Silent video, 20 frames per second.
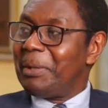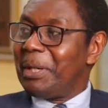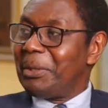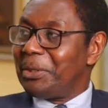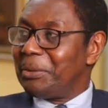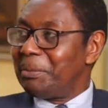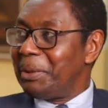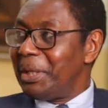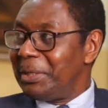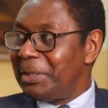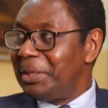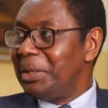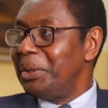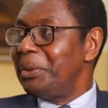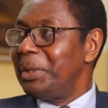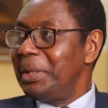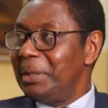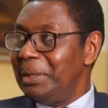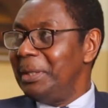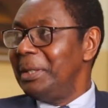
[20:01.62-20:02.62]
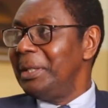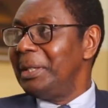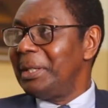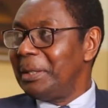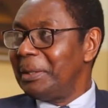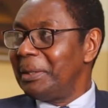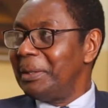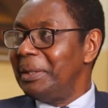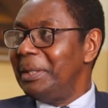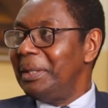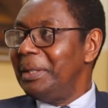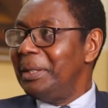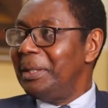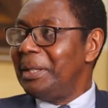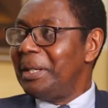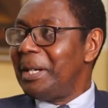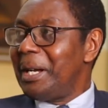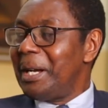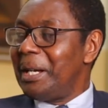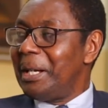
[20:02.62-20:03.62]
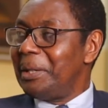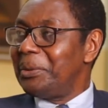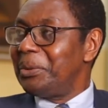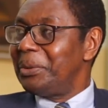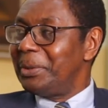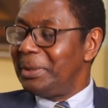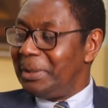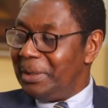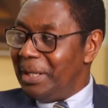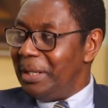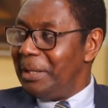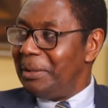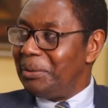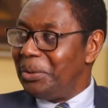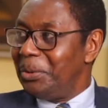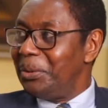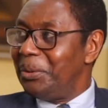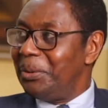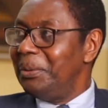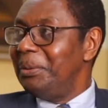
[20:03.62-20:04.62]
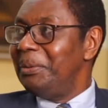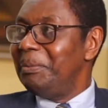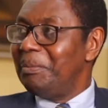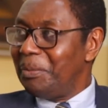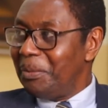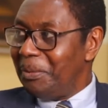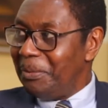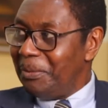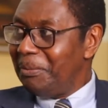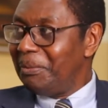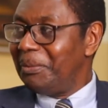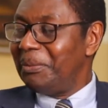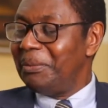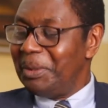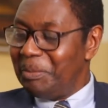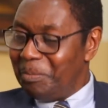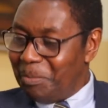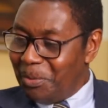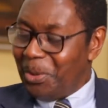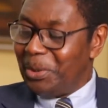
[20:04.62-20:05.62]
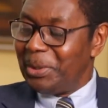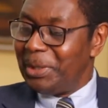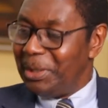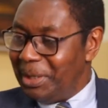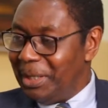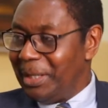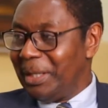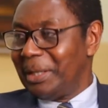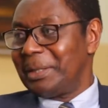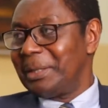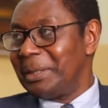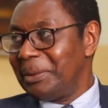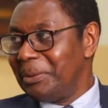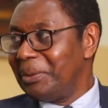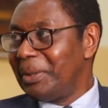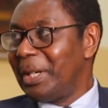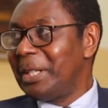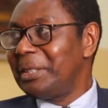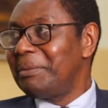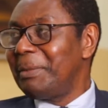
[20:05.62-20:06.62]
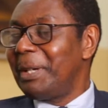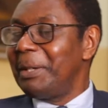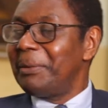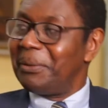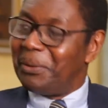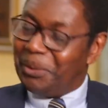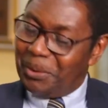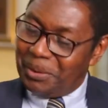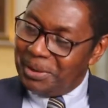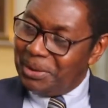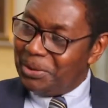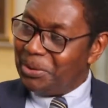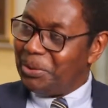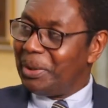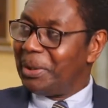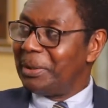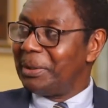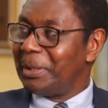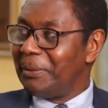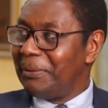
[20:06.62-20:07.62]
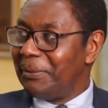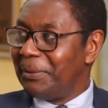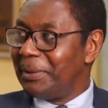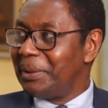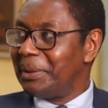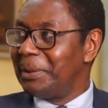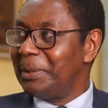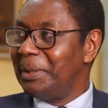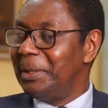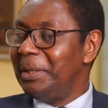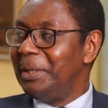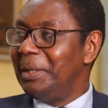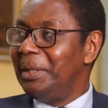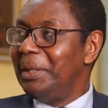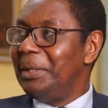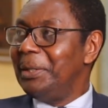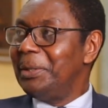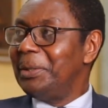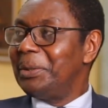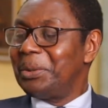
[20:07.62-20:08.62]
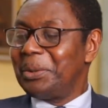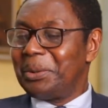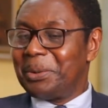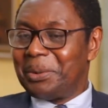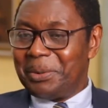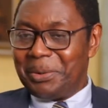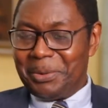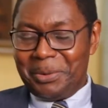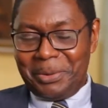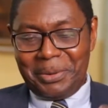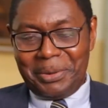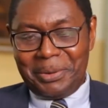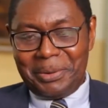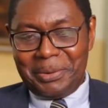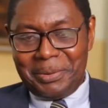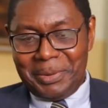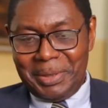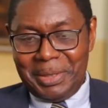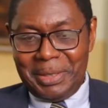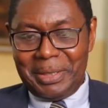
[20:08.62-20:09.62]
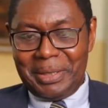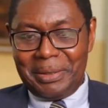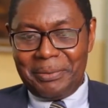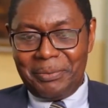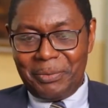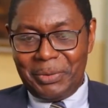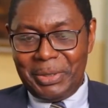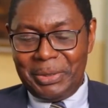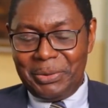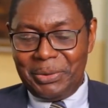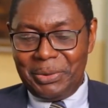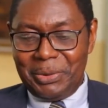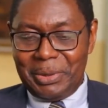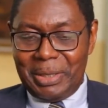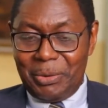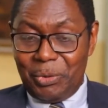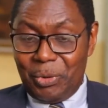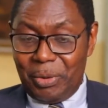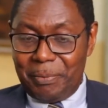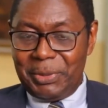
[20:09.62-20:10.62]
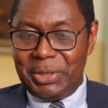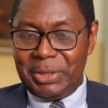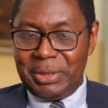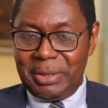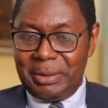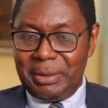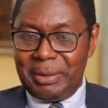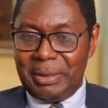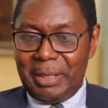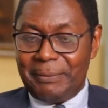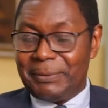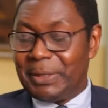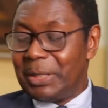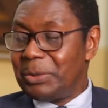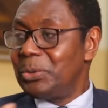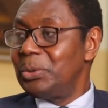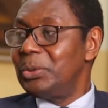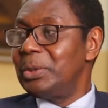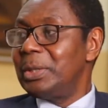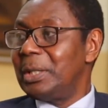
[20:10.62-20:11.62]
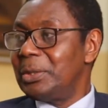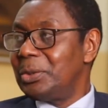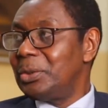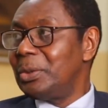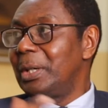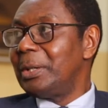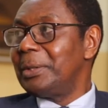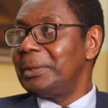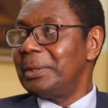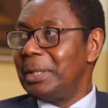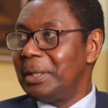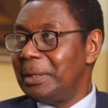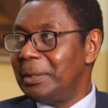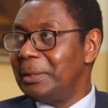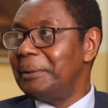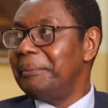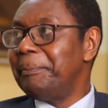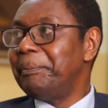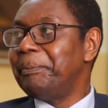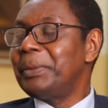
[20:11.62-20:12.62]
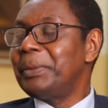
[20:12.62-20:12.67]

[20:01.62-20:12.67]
I was pursuing here, I had to stay 2 more years whilst my colleagues were on the field. So, when you are commissioned, after 2 years, you are ordained.